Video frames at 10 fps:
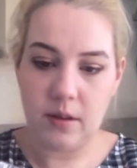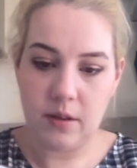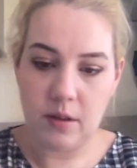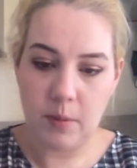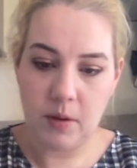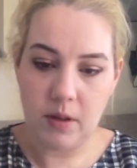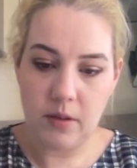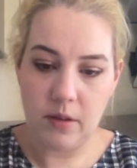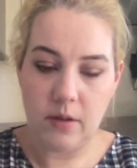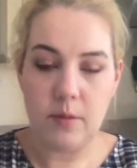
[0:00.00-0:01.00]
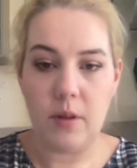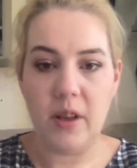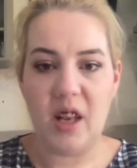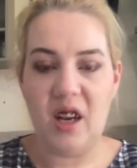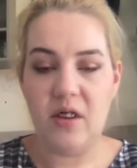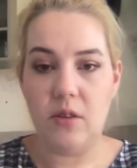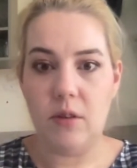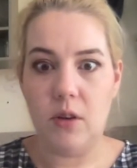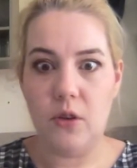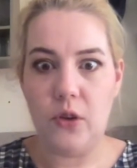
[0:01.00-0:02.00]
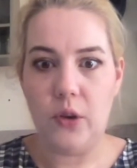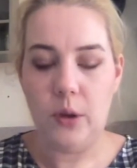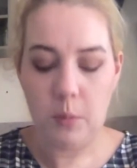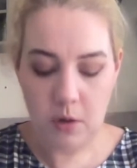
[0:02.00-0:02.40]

to be honest, looks like glitter in a tube.